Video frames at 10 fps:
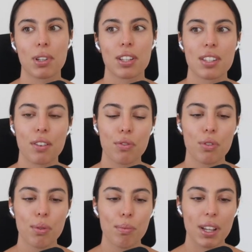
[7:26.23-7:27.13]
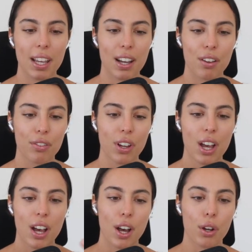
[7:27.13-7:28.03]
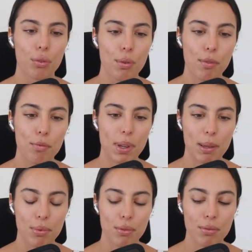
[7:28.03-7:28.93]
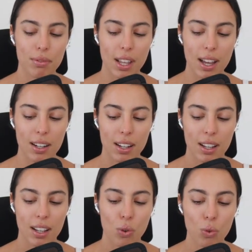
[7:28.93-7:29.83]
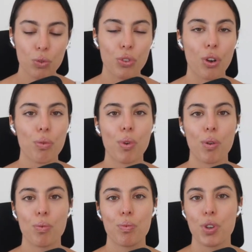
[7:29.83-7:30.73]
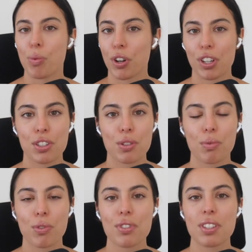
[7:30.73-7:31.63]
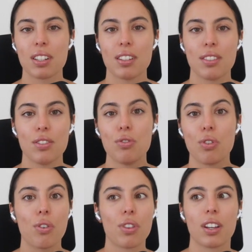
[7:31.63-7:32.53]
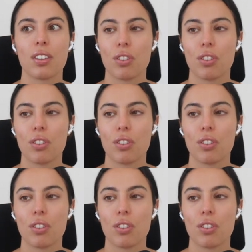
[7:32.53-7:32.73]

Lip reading: because I feel when we have a group of people that all know what you're working towards, and you know that,